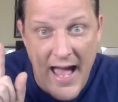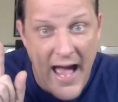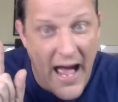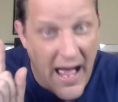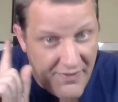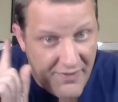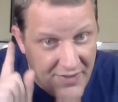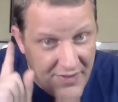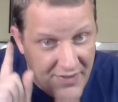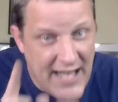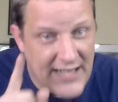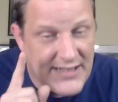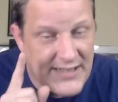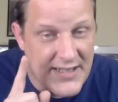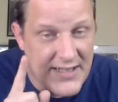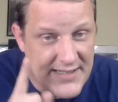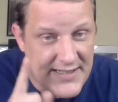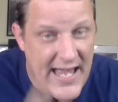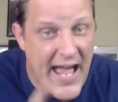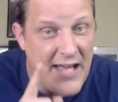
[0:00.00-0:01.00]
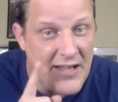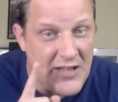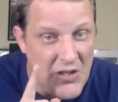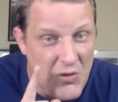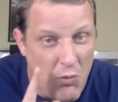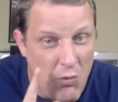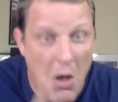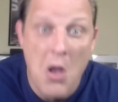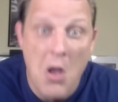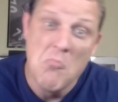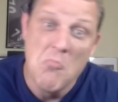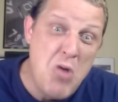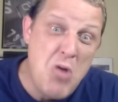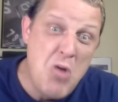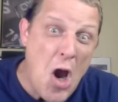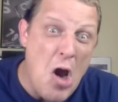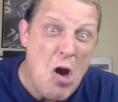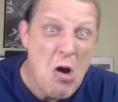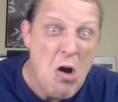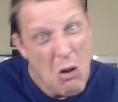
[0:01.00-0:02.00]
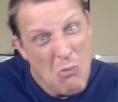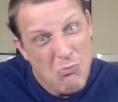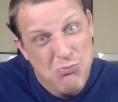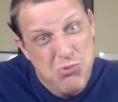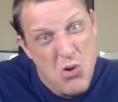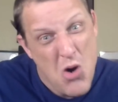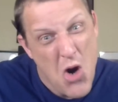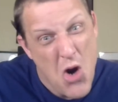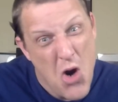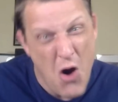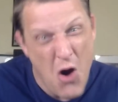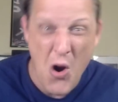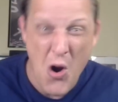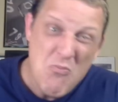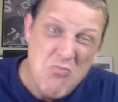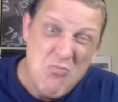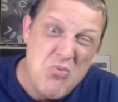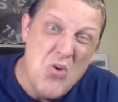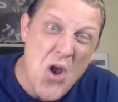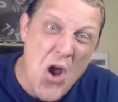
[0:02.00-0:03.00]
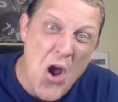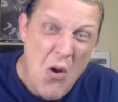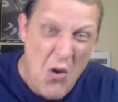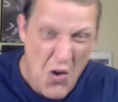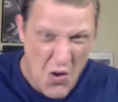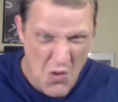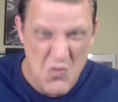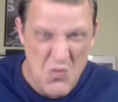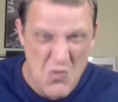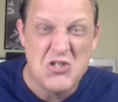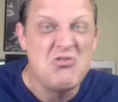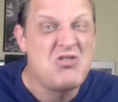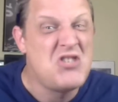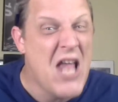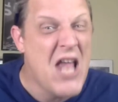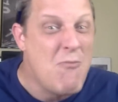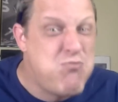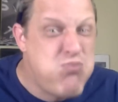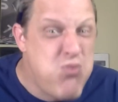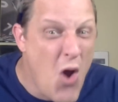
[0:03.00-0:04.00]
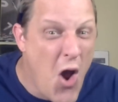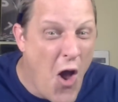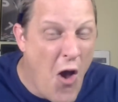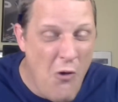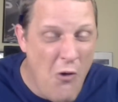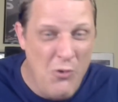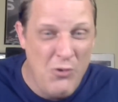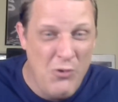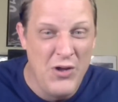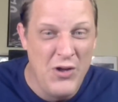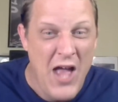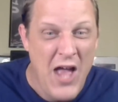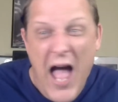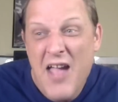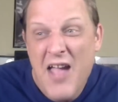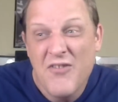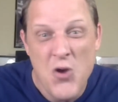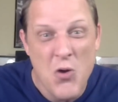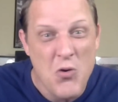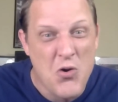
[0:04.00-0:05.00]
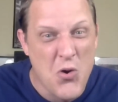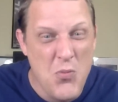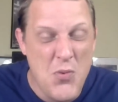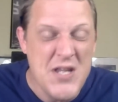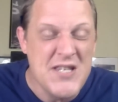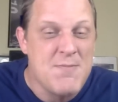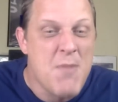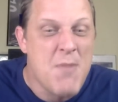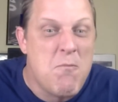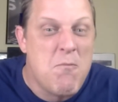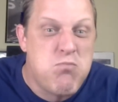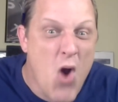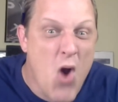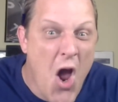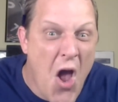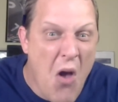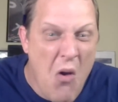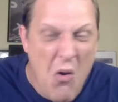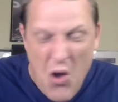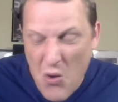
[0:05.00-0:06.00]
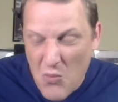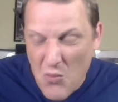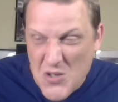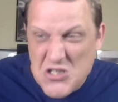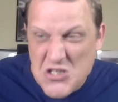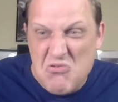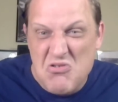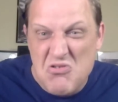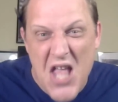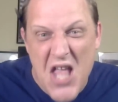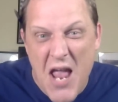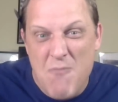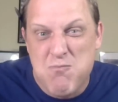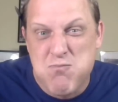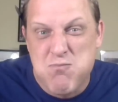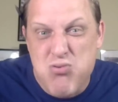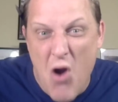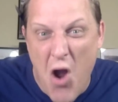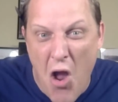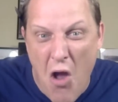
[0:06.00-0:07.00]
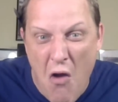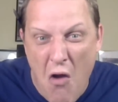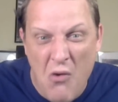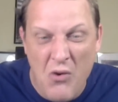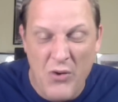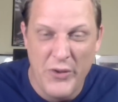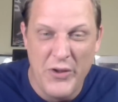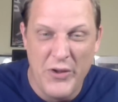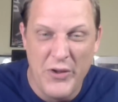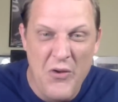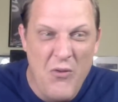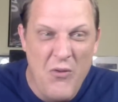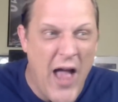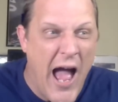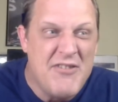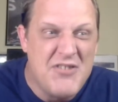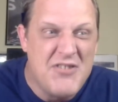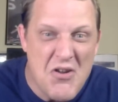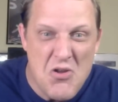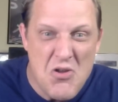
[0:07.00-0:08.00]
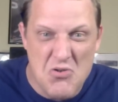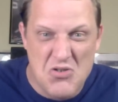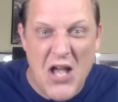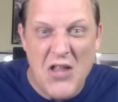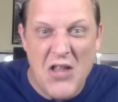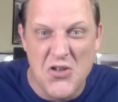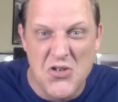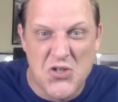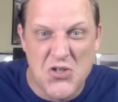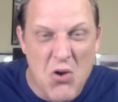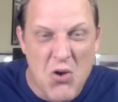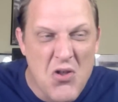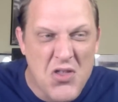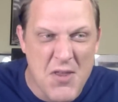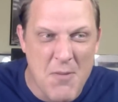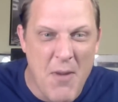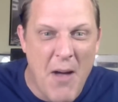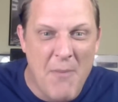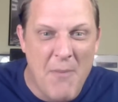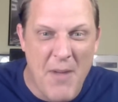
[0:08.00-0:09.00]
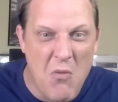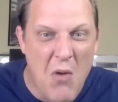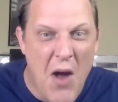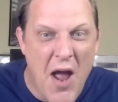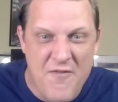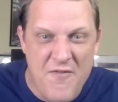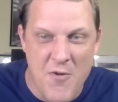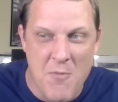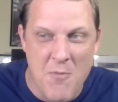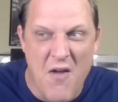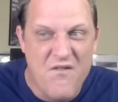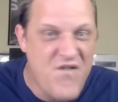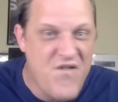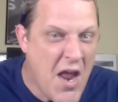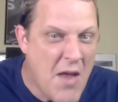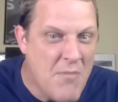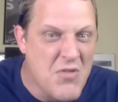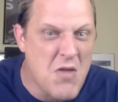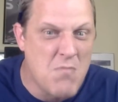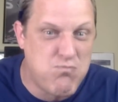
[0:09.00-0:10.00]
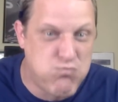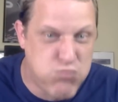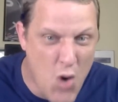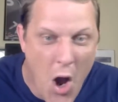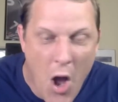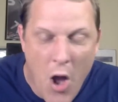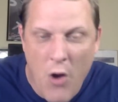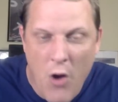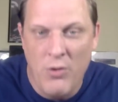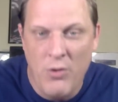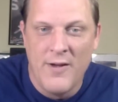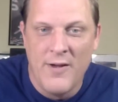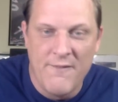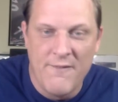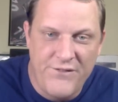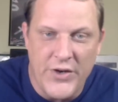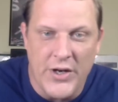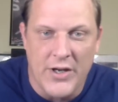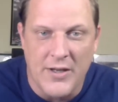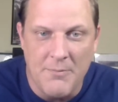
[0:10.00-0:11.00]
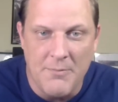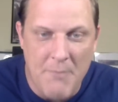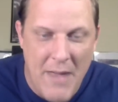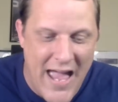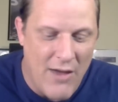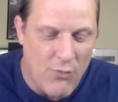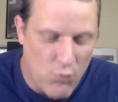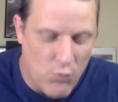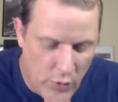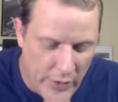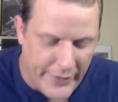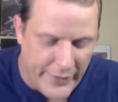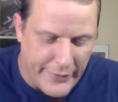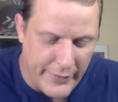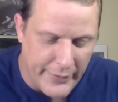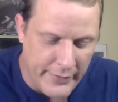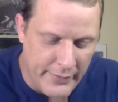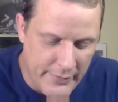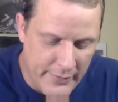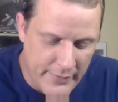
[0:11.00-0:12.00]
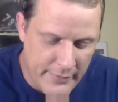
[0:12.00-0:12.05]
And that's exactly what, bro, bro, bro, would you say bro? I have no charisma, bro. Would you say bro? Now do you tell the truth about my wife and my family, bro? Fucking Matt Riddle.